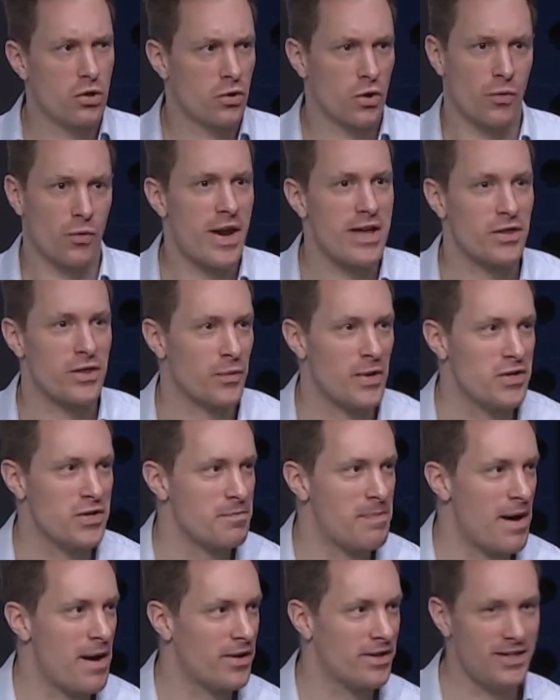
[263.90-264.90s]
great,
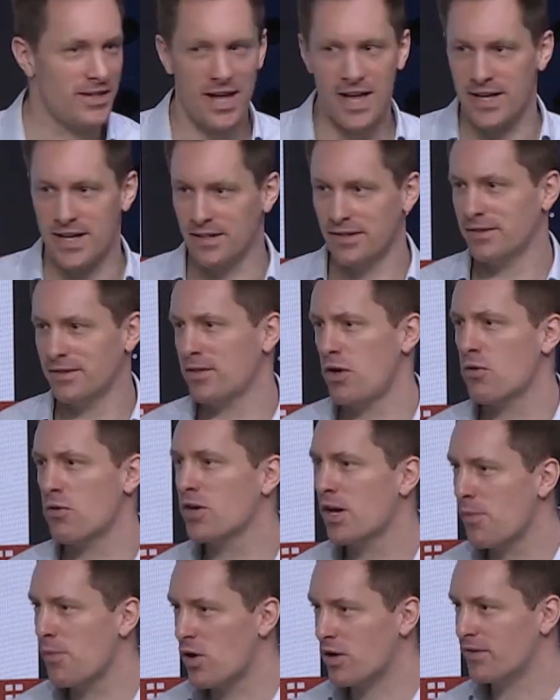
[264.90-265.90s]
£300 a day. No,
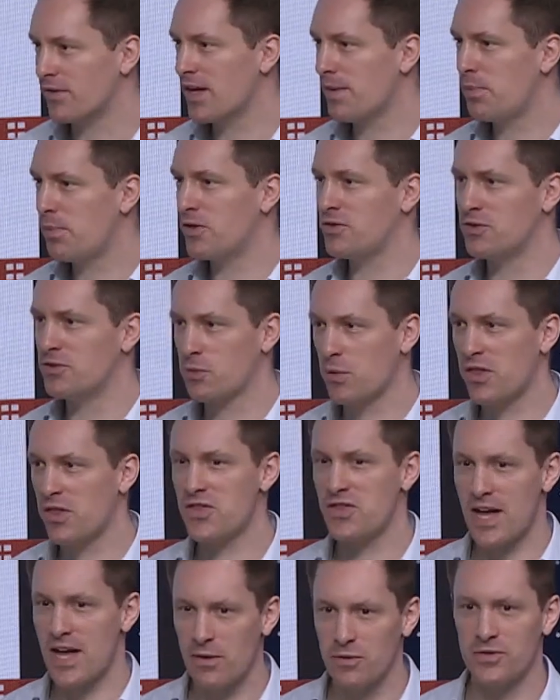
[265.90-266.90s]
come on, that person's worth
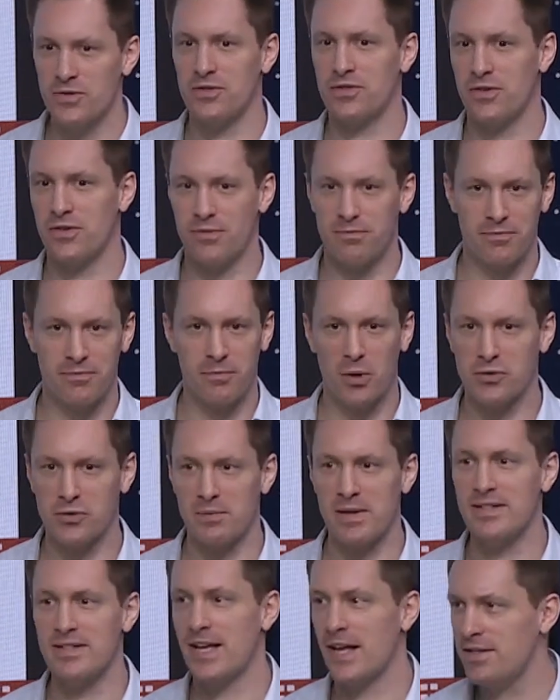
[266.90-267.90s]
thousands,
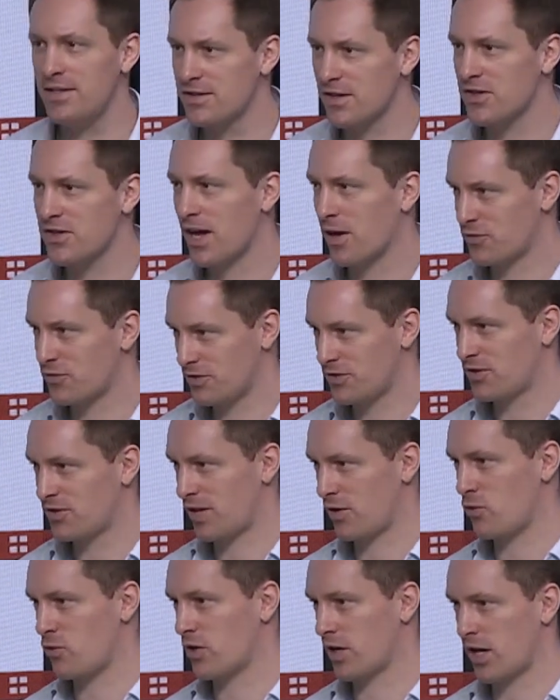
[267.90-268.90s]
possibly tens of thousands to
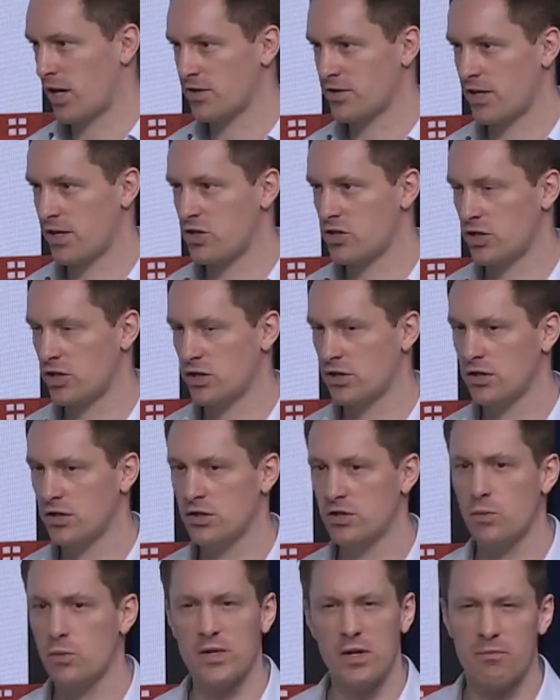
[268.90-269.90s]
that organization.
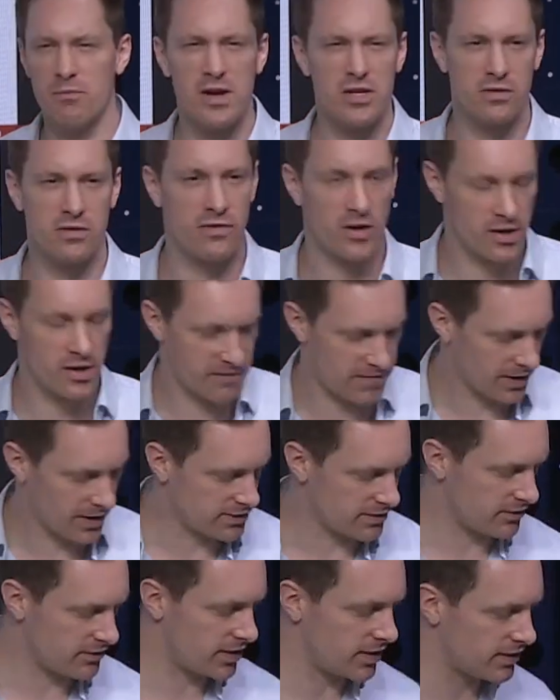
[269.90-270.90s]
So we don't measure very
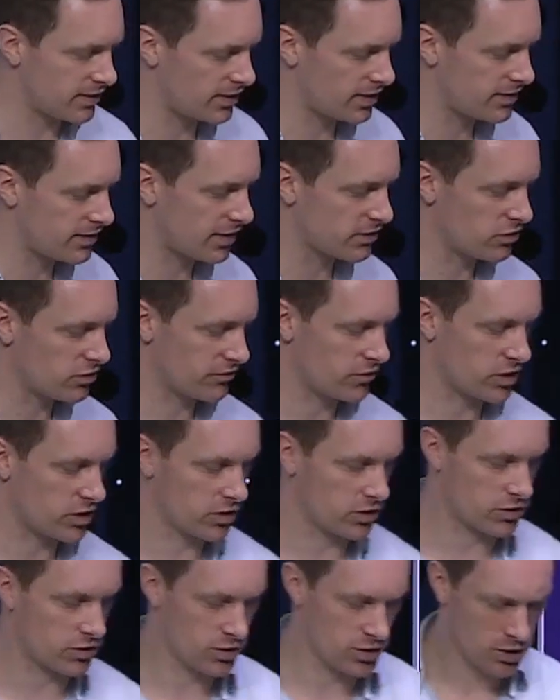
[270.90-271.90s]
effectively, and that's not very
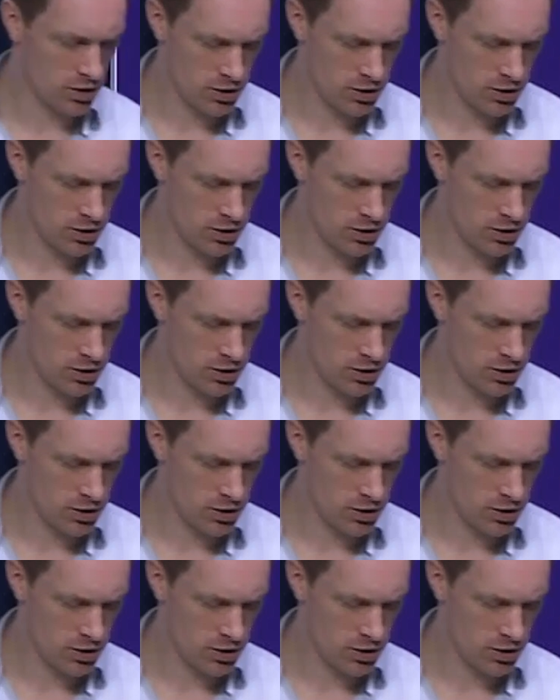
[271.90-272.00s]
good.